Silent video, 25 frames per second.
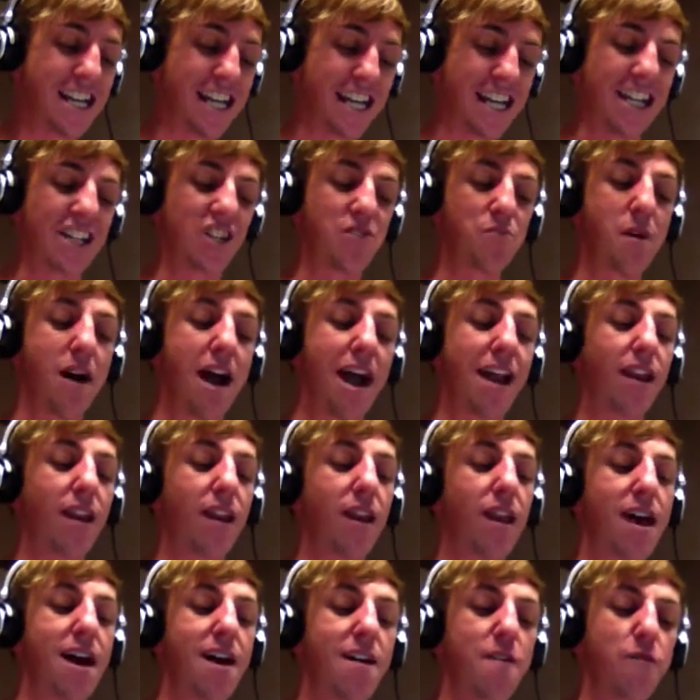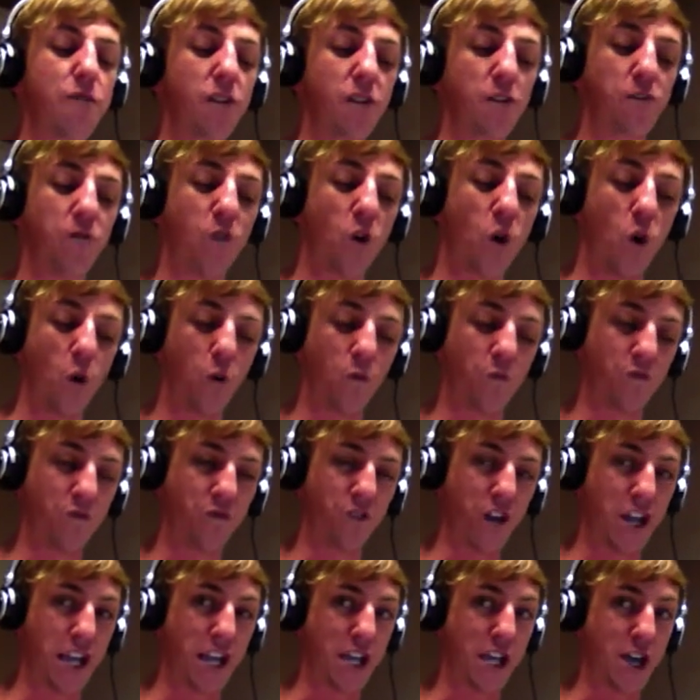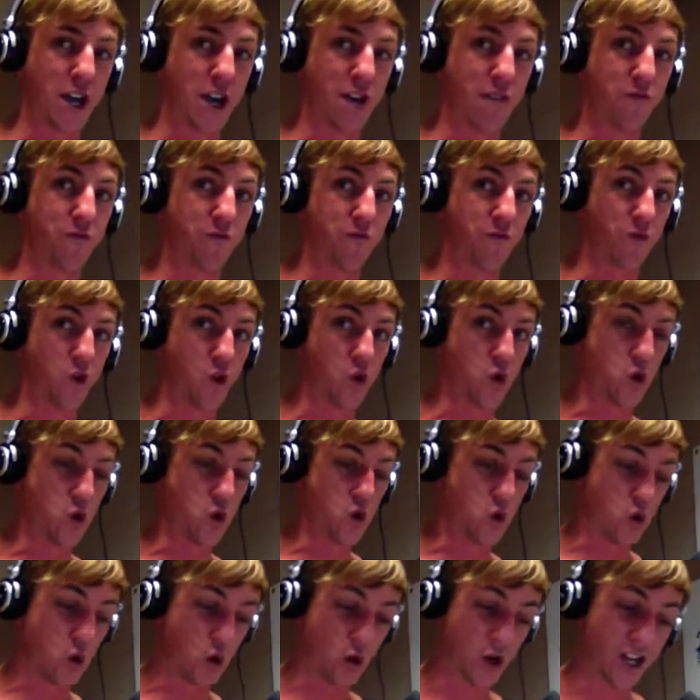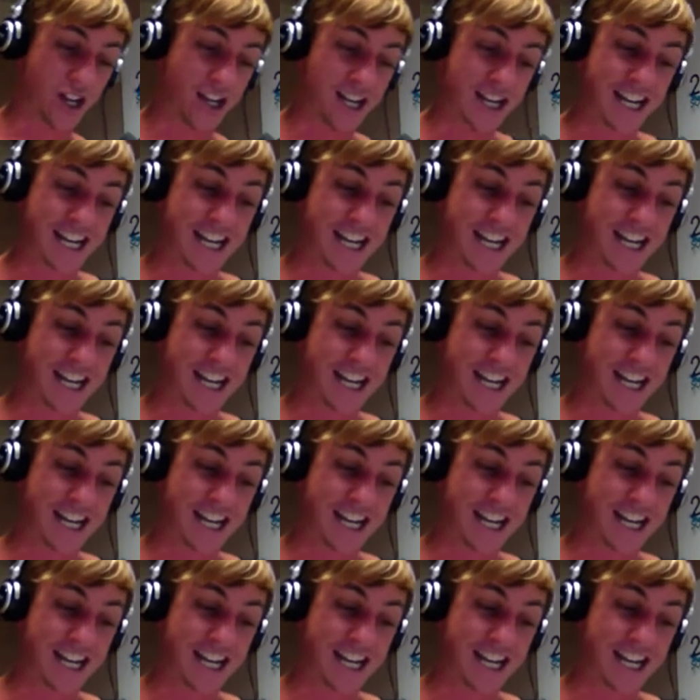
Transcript: is my love for finger food.